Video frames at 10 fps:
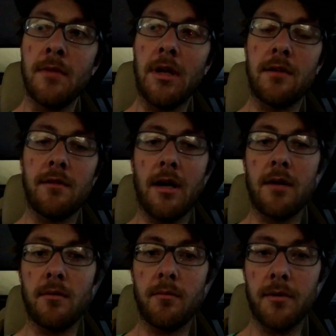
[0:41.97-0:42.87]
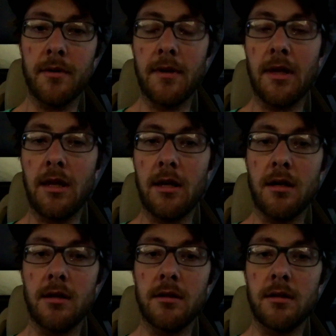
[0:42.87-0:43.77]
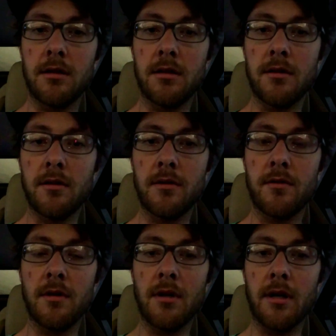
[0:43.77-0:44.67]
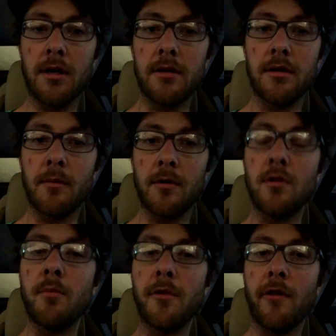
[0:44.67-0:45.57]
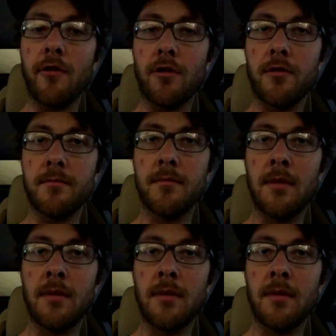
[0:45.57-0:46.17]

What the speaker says: is I will put the key on number 2 position.